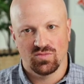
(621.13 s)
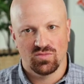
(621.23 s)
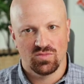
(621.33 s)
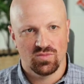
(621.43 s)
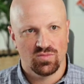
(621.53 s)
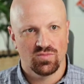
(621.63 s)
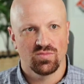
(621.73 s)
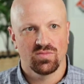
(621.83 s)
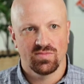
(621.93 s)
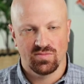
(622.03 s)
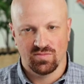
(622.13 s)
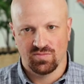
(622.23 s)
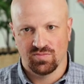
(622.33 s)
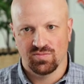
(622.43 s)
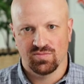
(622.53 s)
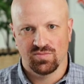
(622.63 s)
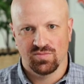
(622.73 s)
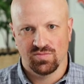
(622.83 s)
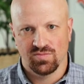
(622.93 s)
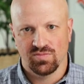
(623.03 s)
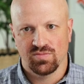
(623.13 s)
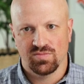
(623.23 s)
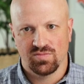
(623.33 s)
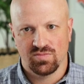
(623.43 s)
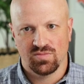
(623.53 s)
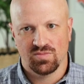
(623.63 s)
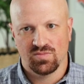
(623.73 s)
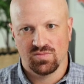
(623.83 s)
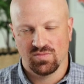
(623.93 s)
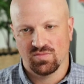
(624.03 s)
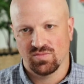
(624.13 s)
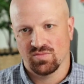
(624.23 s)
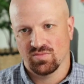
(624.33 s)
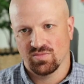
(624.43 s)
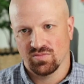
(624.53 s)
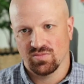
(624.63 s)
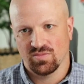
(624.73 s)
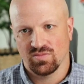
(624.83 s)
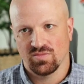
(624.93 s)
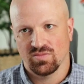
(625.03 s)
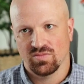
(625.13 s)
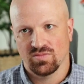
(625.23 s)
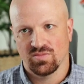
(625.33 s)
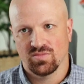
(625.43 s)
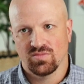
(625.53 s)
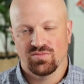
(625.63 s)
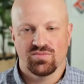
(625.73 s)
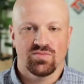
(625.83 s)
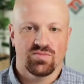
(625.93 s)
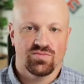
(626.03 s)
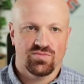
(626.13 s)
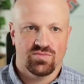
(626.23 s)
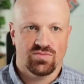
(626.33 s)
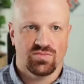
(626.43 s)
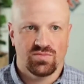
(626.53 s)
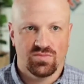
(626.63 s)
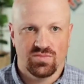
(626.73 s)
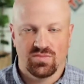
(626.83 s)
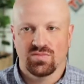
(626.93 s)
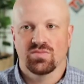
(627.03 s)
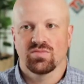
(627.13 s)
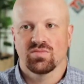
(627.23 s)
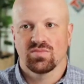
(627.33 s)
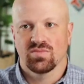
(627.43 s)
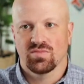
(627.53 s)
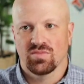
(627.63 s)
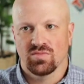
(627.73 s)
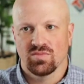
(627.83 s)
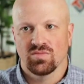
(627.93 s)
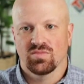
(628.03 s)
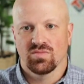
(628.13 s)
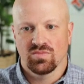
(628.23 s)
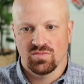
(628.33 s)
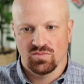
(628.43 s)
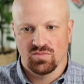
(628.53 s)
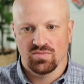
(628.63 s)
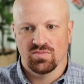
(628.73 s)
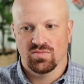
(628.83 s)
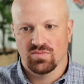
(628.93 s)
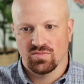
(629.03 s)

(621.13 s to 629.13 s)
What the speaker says: This person isn't speaking.